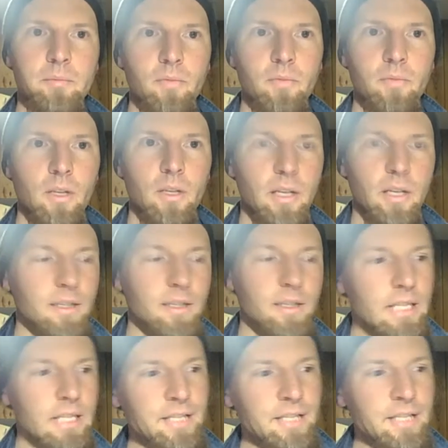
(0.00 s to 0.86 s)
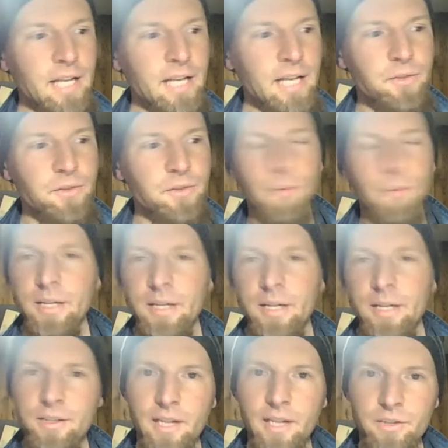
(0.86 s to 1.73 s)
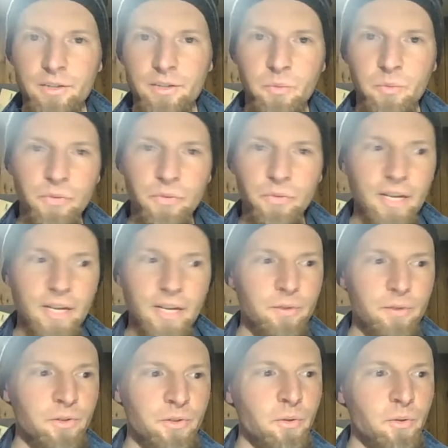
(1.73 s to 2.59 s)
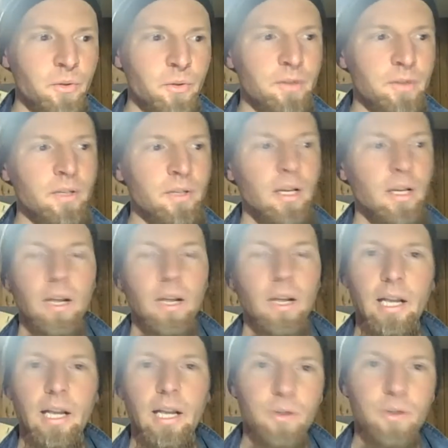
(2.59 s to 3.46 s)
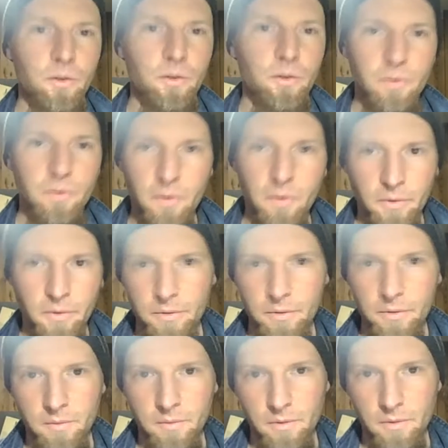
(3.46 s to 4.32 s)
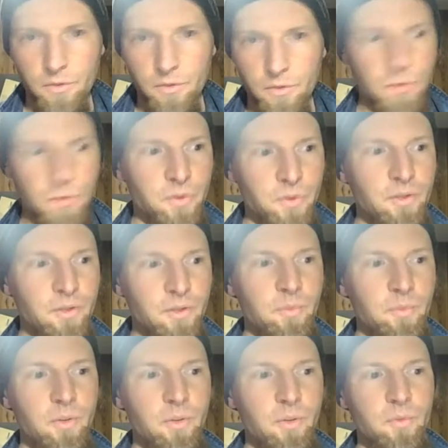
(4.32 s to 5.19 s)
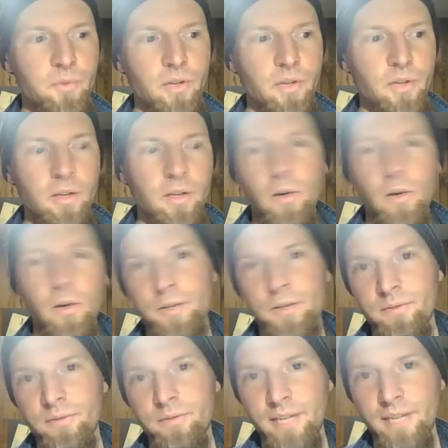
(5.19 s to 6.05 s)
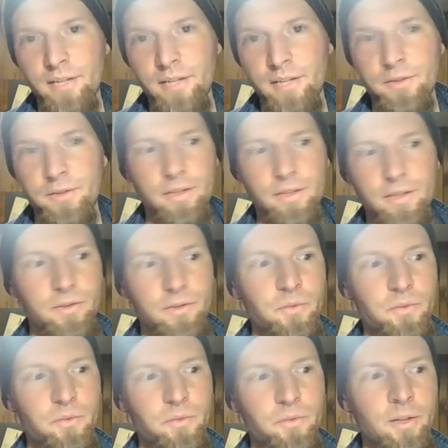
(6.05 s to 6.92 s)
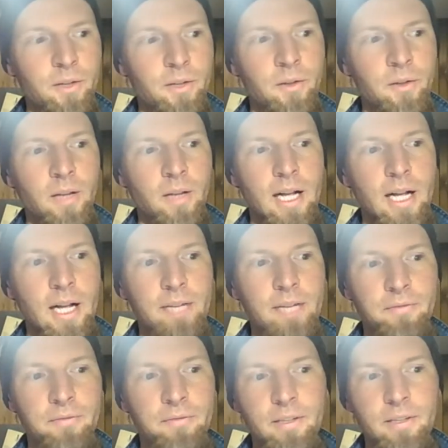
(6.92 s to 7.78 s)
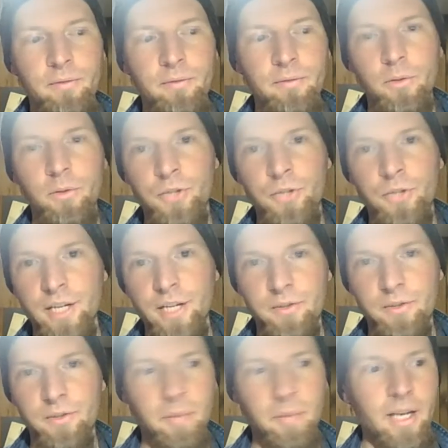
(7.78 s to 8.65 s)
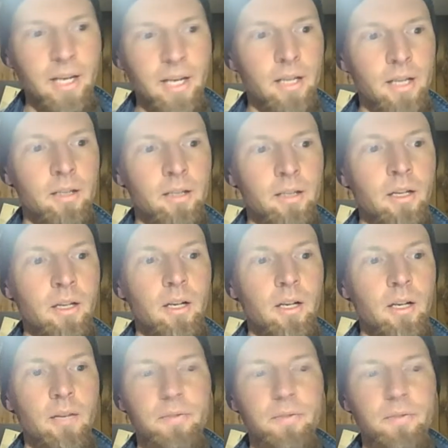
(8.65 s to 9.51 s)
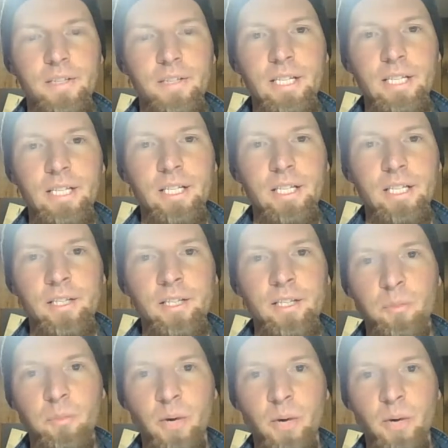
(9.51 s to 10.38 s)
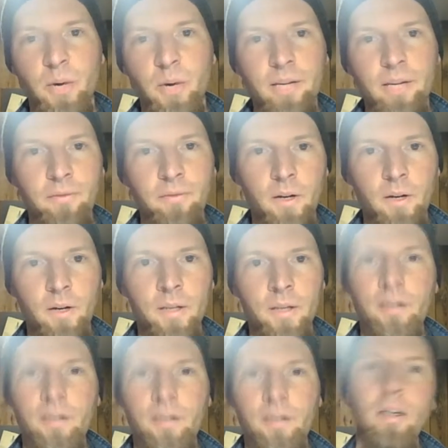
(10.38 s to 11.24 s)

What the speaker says: It has a recognizable sound to it. And also all the usual symptoms, loss of taste and smell, high fever, chest pain, fatigue, brain fog,